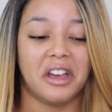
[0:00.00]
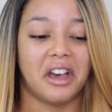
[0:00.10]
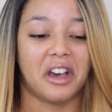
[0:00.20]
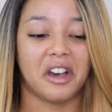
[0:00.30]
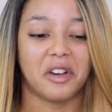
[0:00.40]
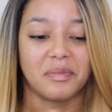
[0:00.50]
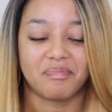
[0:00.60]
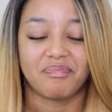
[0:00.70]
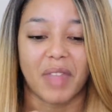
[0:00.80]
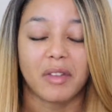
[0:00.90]

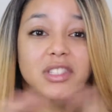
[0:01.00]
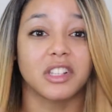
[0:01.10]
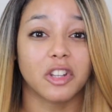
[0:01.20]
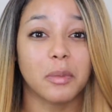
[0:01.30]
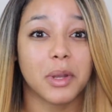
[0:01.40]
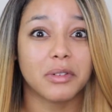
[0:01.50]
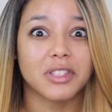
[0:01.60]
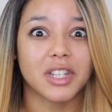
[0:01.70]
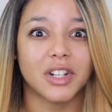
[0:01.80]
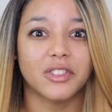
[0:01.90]
um, I was a little bit
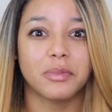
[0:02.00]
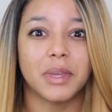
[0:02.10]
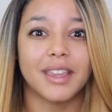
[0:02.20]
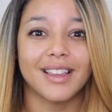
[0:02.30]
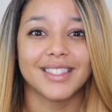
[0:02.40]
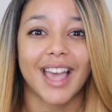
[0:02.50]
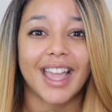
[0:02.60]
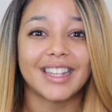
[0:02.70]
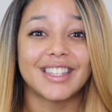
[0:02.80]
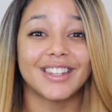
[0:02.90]
reserved because
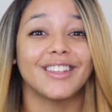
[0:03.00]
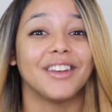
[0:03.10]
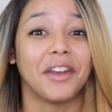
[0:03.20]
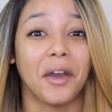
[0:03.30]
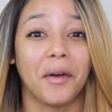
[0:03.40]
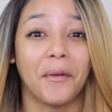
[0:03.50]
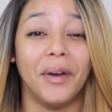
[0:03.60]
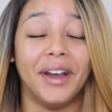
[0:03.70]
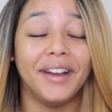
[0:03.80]
I didn't know